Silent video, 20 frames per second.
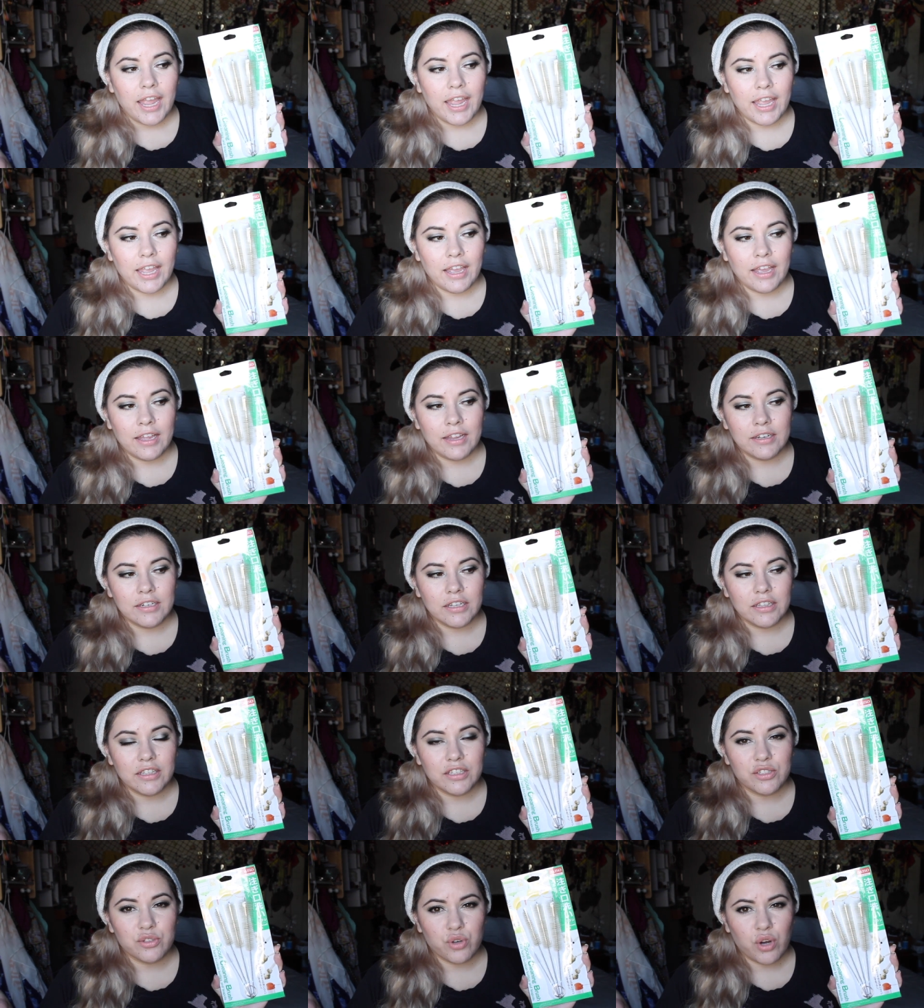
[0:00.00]
and
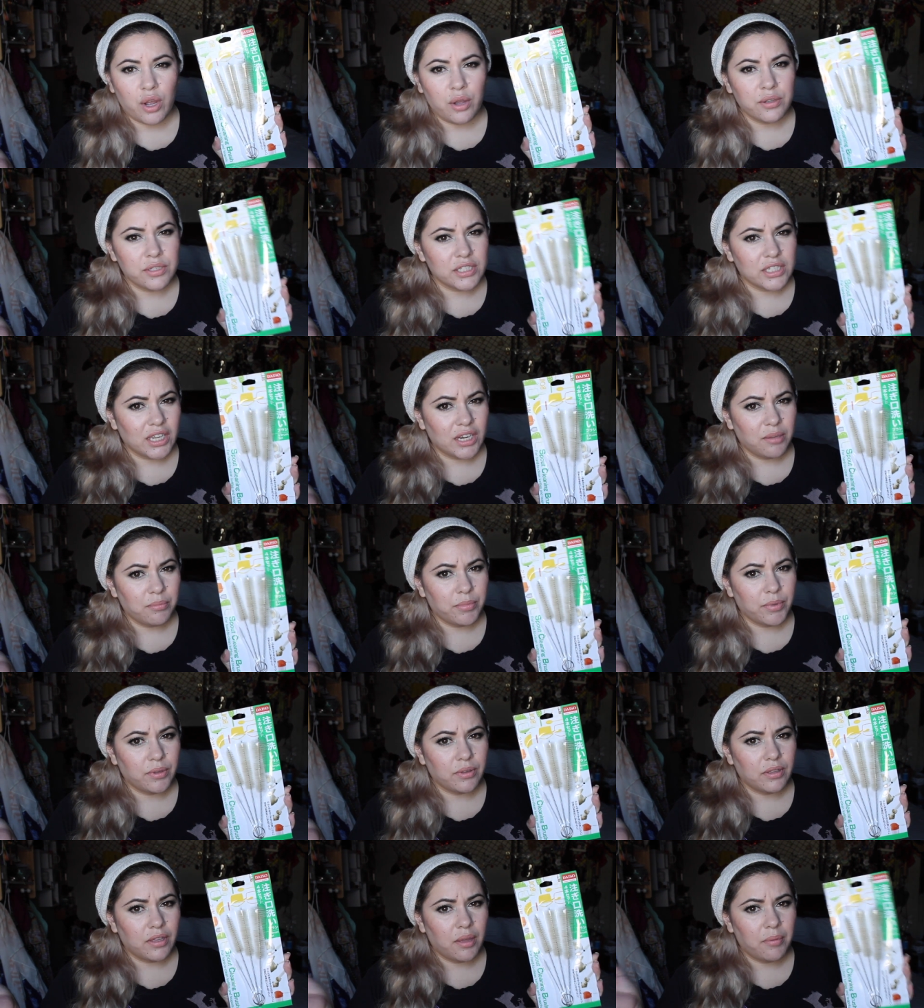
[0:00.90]
the straw is
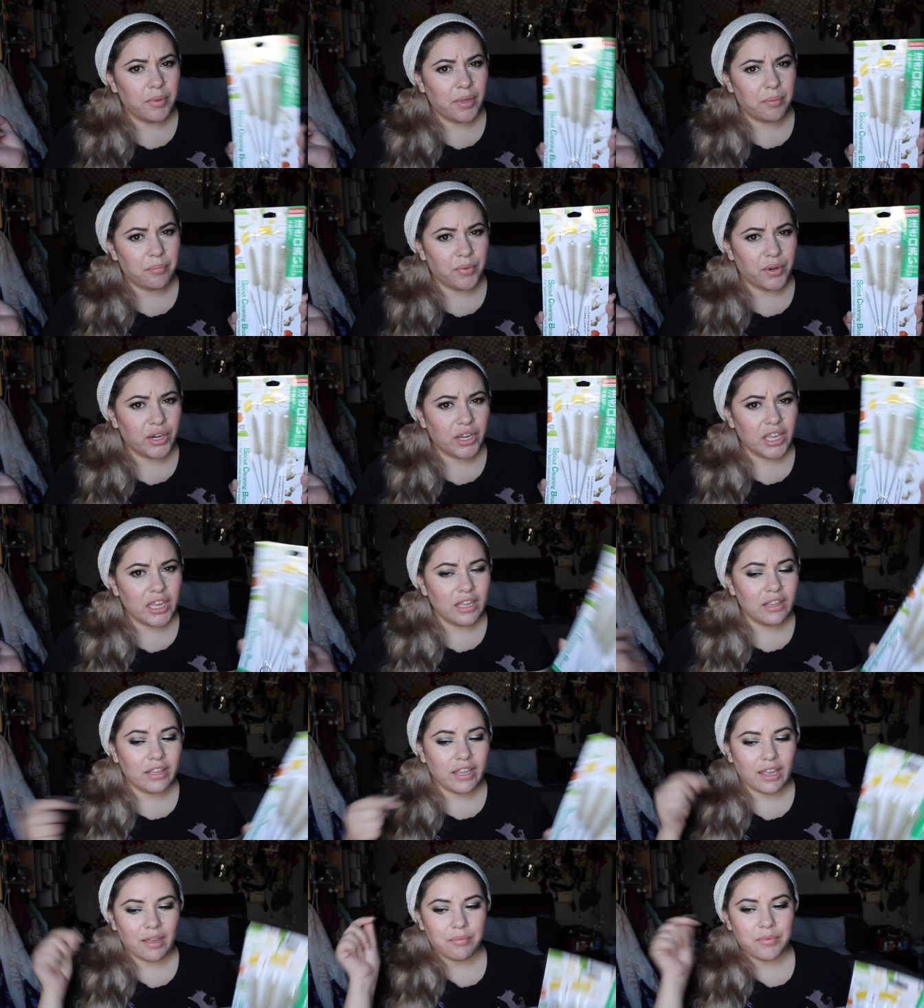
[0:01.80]
getting a bit
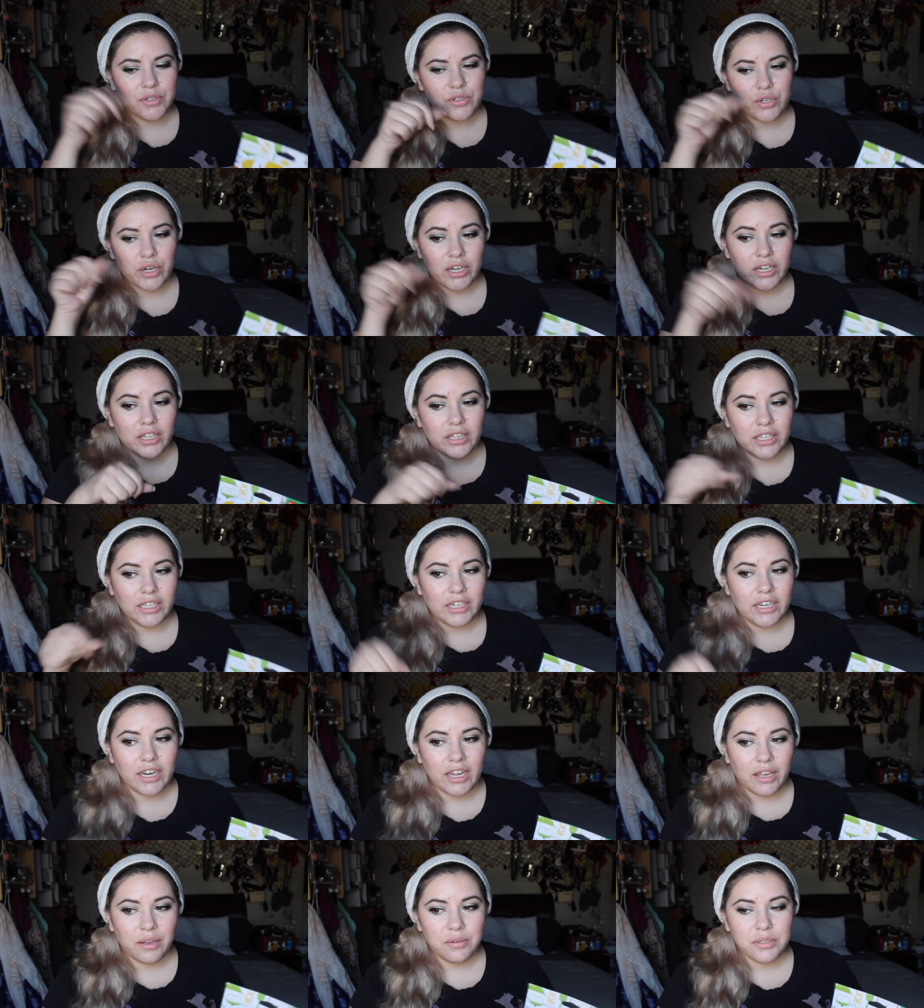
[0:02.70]
murky. Like, I've been trying to
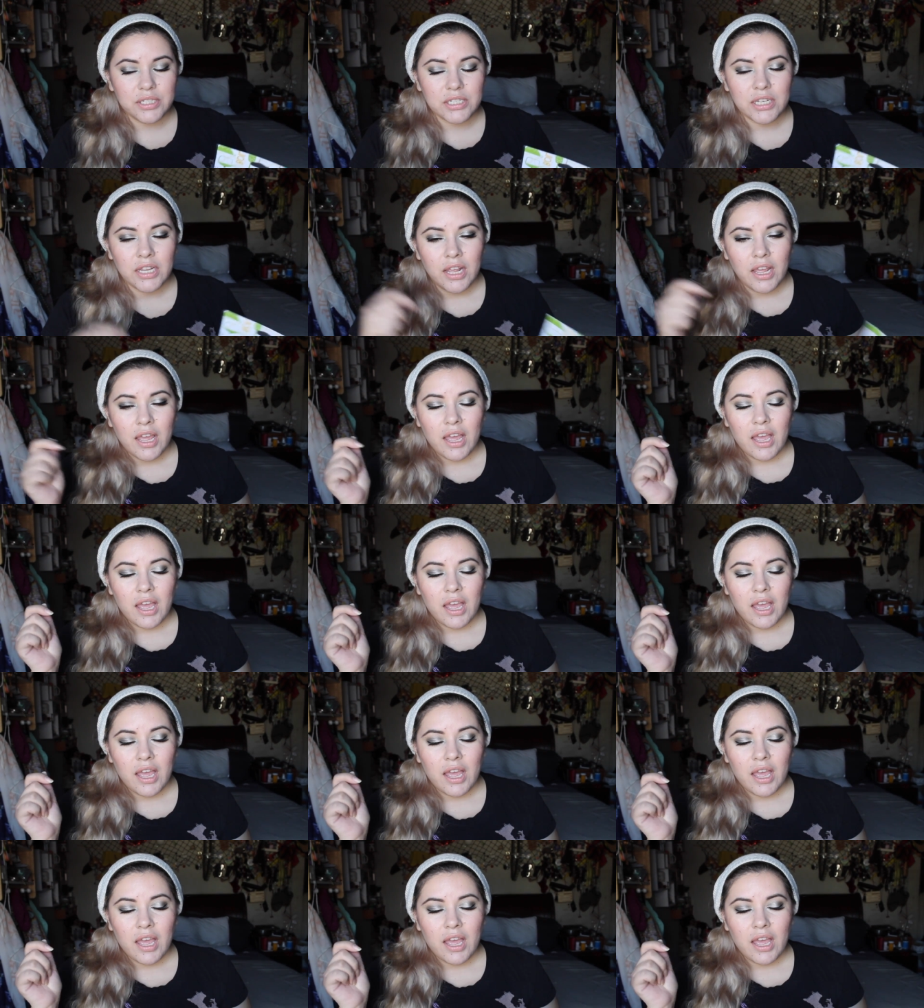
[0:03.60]
clean it out,